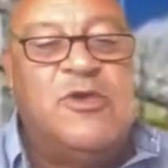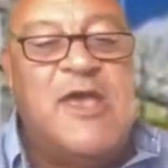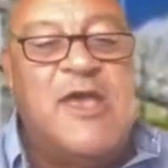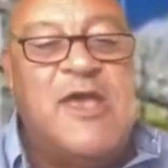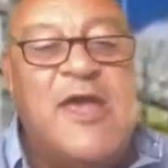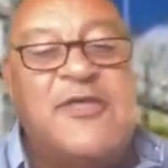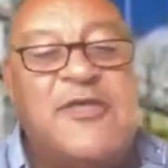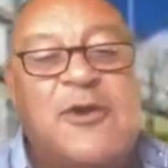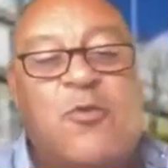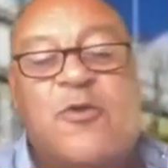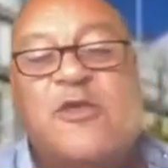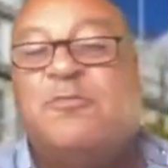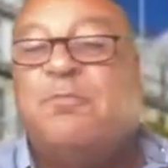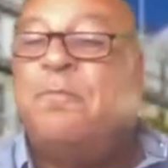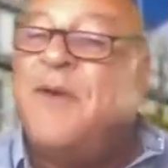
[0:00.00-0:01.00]
together
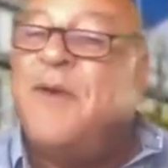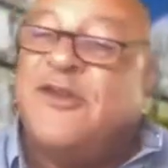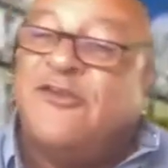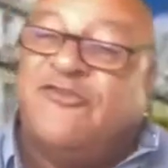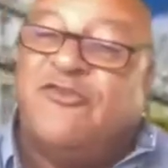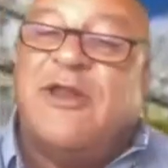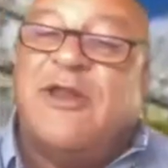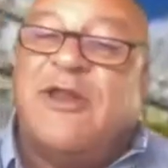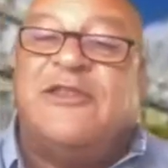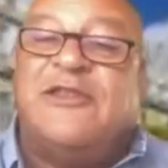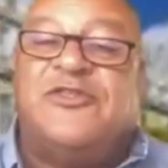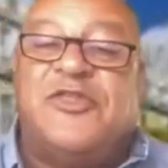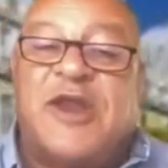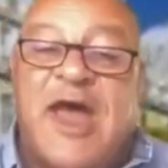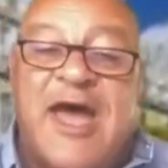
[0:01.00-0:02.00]
with
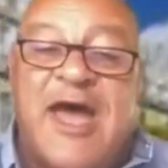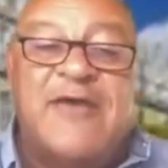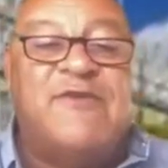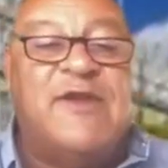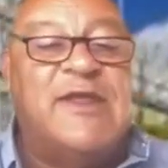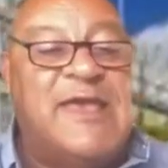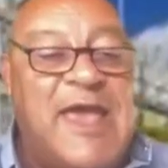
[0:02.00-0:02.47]
personal drive